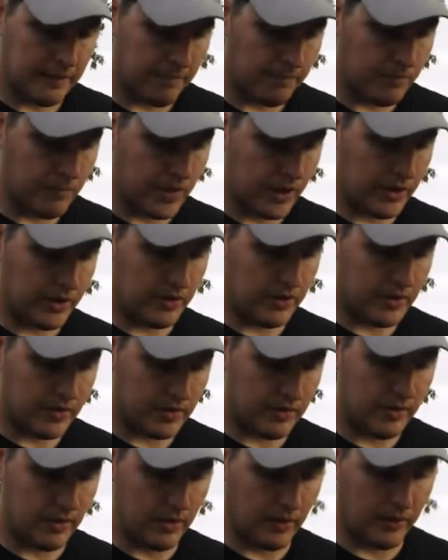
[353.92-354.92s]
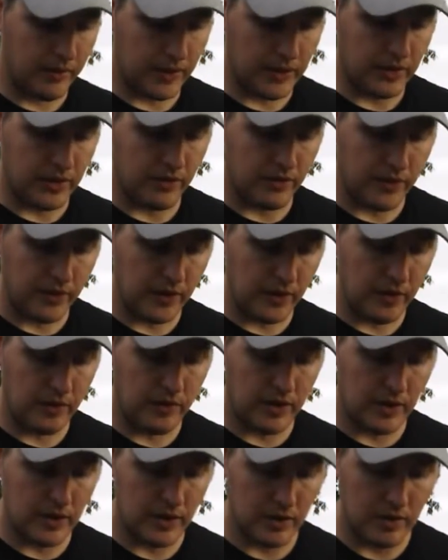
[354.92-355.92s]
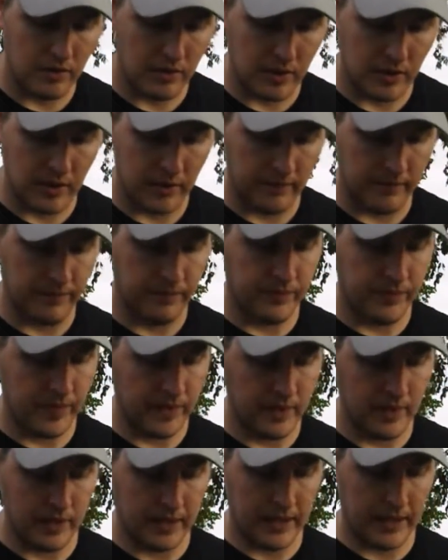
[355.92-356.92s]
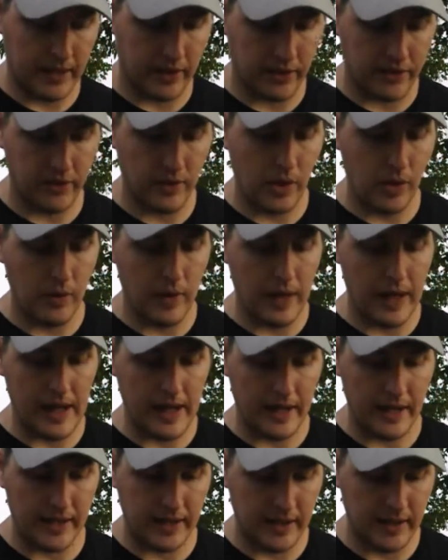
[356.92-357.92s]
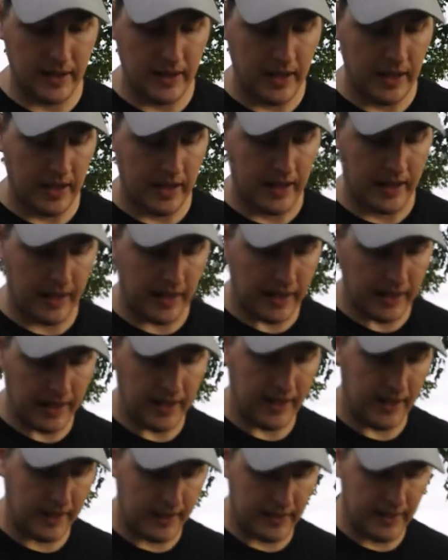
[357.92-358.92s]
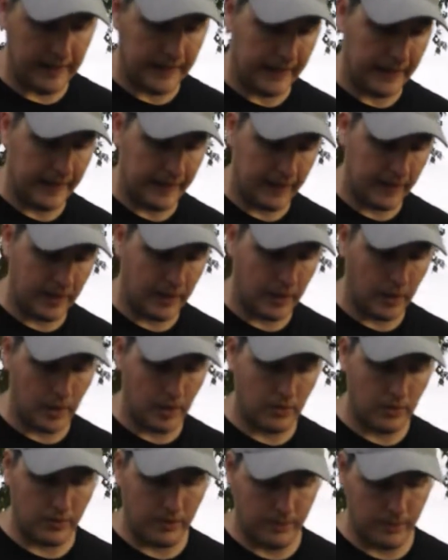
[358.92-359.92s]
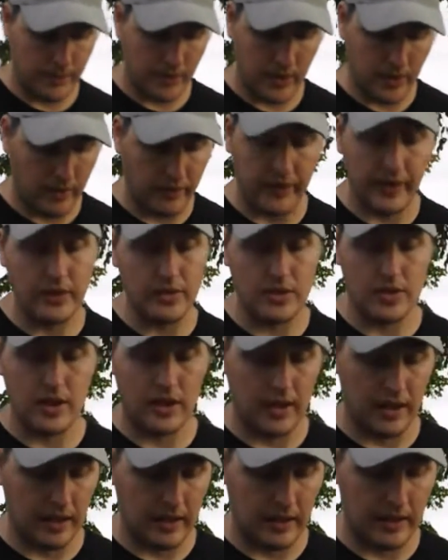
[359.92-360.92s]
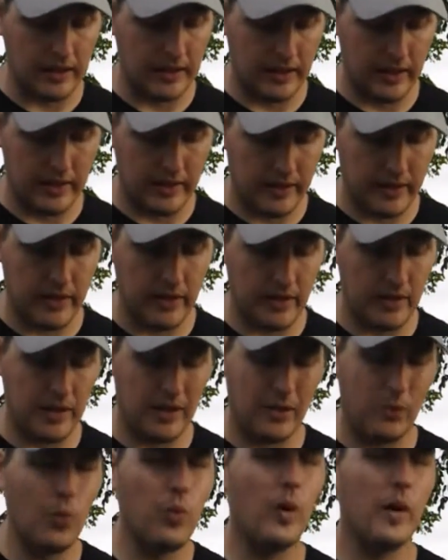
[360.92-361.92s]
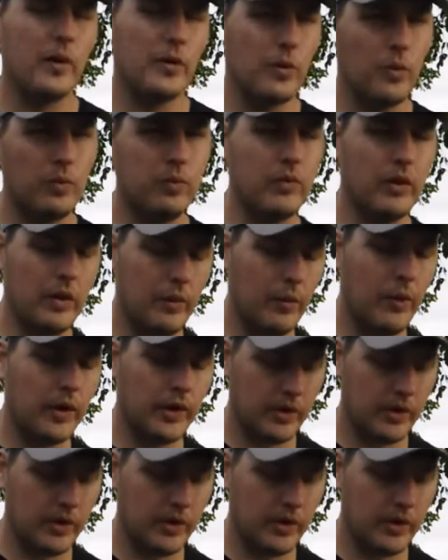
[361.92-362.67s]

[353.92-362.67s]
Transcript: there's a few that you can kind of throw at it, and they'll stick, and they'll work